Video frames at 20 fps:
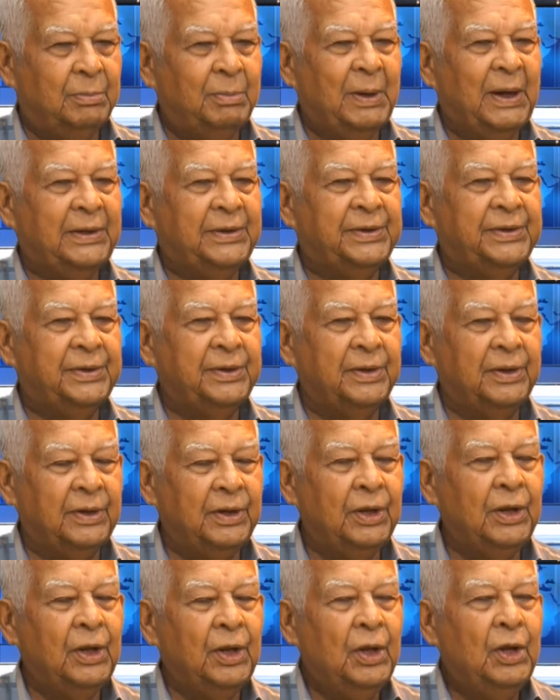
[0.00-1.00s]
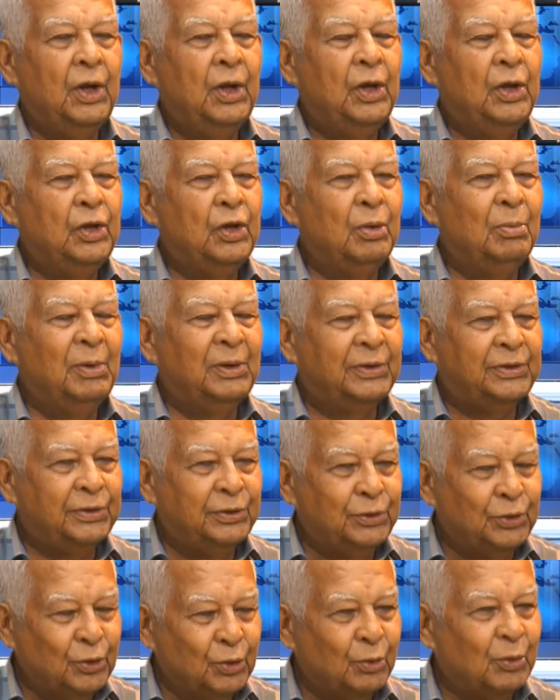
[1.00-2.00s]
medicine, you
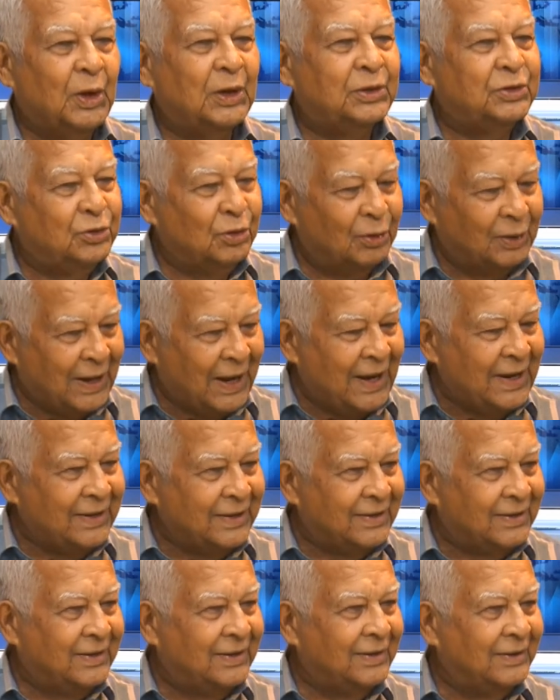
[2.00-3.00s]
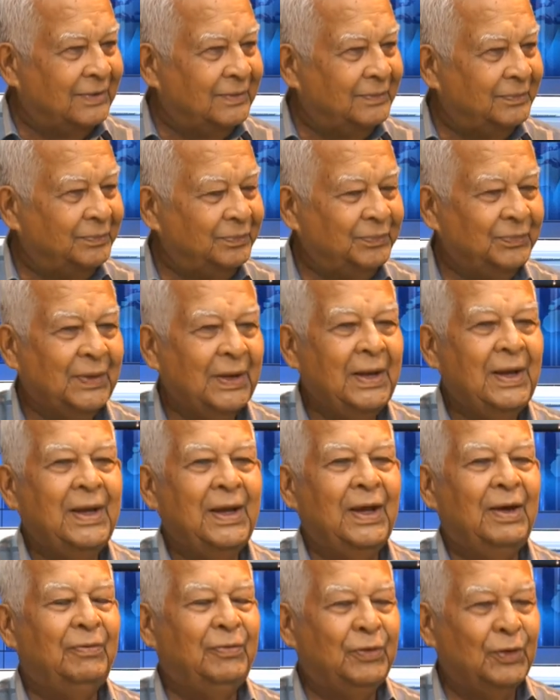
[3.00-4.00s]
must do what you like.
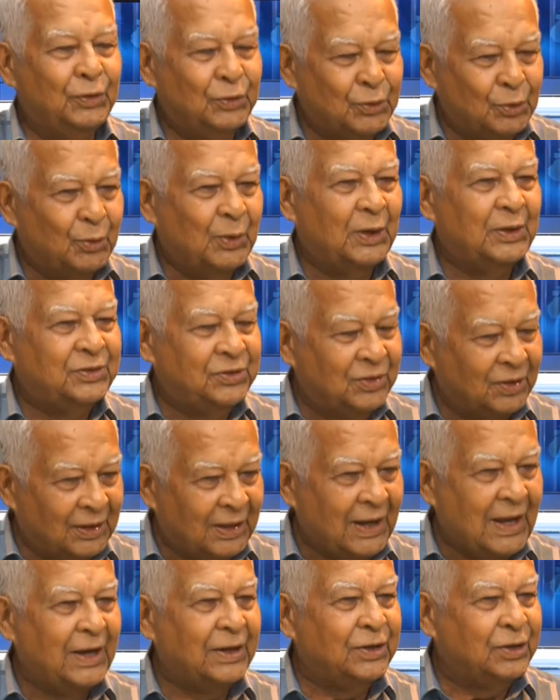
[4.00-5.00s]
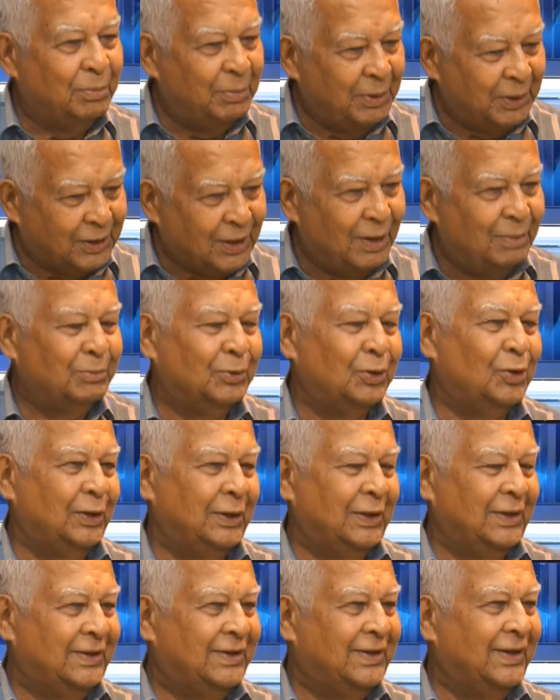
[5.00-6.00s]
If you do what you like, you become
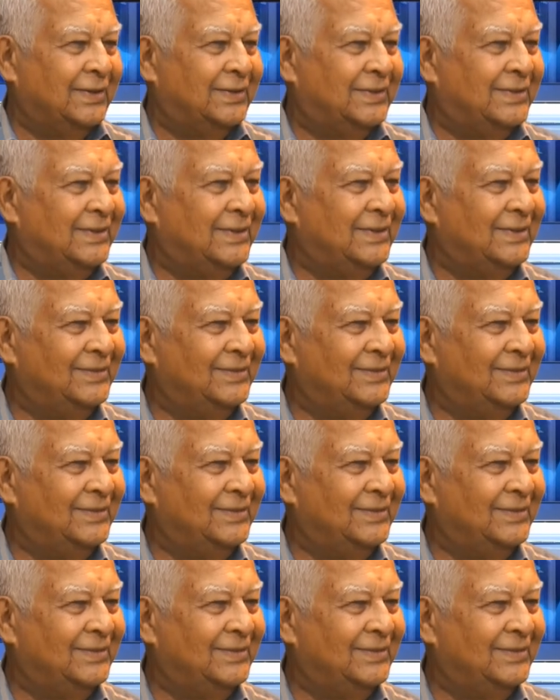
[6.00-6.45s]
good at it.